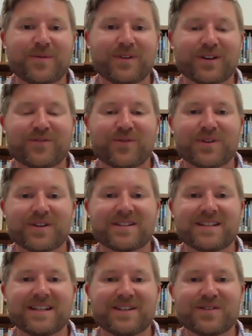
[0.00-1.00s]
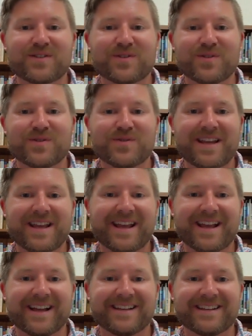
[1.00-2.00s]
We look forward to seeing you soon,
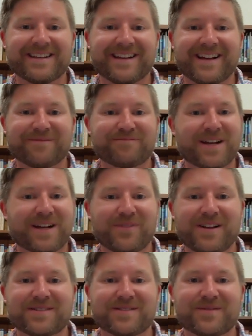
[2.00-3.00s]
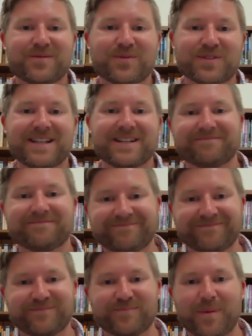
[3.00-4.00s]
and God bless, and we'll see you.
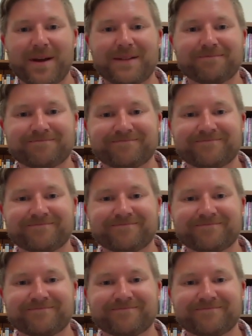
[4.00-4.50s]
Bye-bye.